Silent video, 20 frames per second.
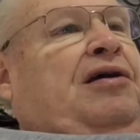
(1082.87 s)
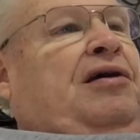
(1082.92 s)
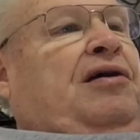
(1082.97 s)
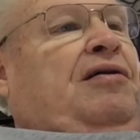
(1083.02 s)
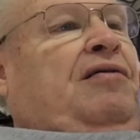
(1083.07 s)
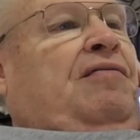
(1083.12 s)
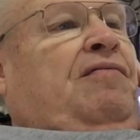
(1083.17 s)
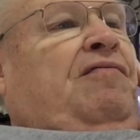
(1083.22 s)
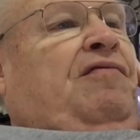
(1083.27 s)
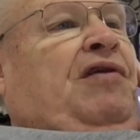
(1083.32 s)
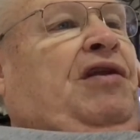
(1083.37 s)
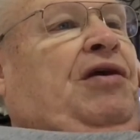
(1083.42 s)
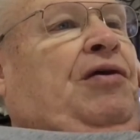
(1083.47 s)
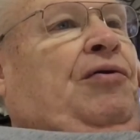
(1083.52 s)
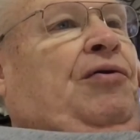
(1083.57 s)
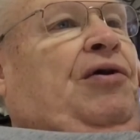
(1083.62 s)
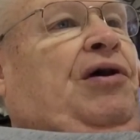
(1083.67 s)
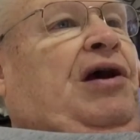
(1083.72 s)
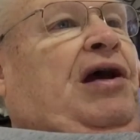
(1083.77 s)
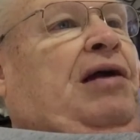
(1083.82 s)
a
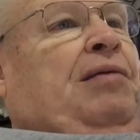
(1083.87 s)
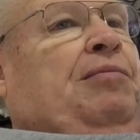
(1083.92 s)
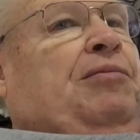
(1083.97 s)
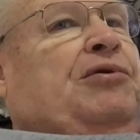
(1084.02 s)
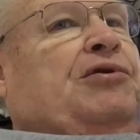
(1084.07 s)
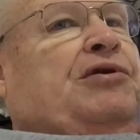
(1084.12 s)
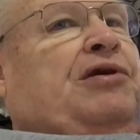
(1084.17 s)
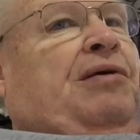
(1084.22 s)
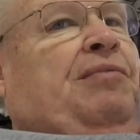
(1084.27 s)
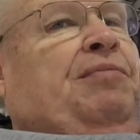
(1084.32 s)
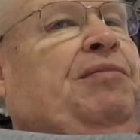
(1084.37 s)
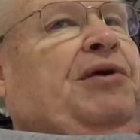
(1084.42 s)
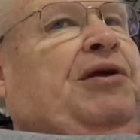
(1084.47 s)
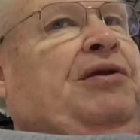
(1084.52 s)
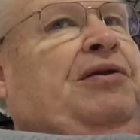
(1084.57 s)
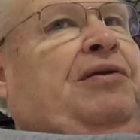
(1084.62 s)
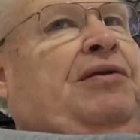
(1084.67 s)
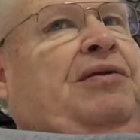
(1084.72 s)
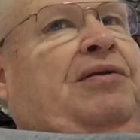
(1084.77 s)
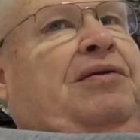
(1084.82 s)
video game or
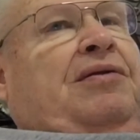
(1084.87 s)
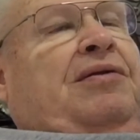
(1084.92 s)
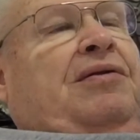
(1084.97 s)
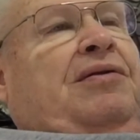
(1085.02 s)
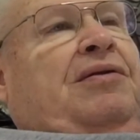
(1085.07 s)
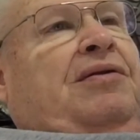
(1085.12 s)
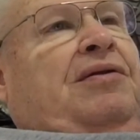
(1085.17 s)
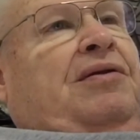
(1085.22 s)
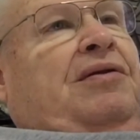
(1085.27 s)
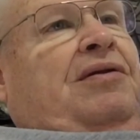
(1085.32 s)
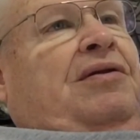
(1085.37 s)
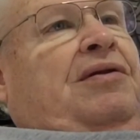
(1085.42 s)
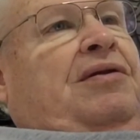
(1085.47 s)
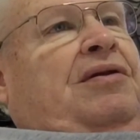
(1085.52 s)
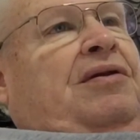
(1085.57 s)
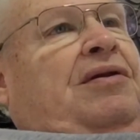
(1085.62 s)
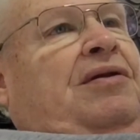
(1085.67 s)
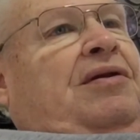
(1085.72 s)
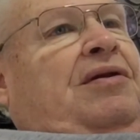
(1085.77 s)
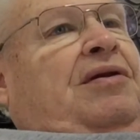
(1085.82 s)
something.
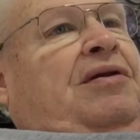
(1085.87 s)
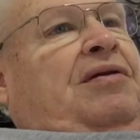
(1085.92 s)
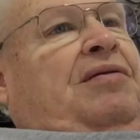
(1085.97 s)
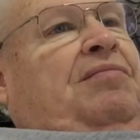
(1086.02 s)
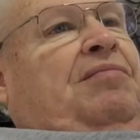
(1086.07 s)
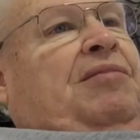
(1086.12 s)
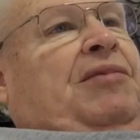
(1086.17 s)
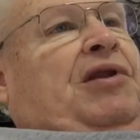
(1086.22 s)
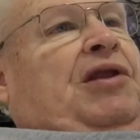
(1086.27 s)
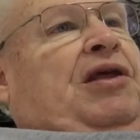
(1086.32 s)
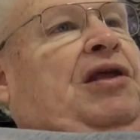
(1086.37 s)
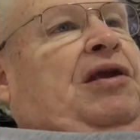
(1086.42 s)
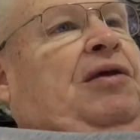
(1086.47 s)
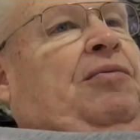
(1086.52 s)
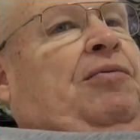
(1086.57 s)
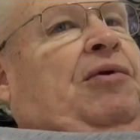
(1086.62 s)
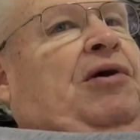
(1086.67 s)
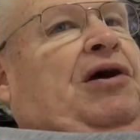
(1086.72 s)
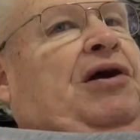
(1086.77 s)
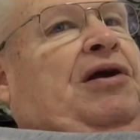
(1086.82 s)
But
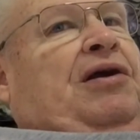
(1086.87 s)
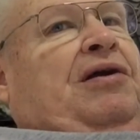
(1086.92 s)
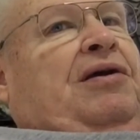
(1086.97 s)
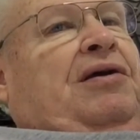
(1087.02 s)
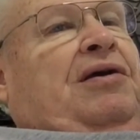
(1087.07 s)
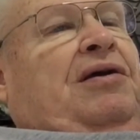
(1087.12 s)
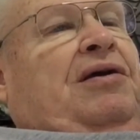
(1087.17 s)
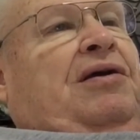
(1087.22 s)
anyway,